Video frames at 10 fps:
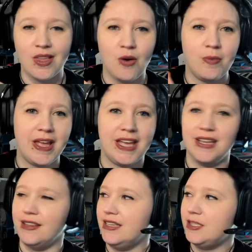Oh,
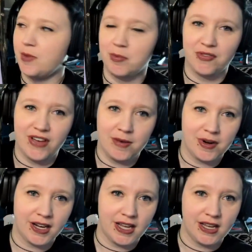and this purple
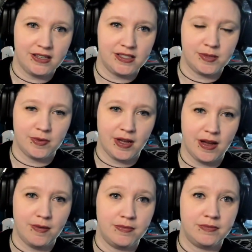fabric is
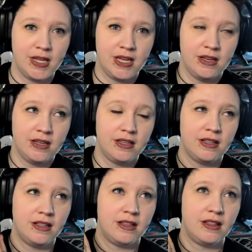um,
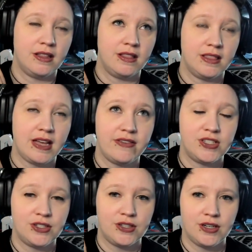
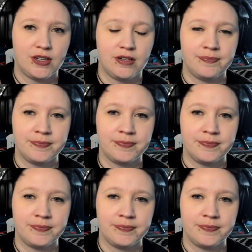lavender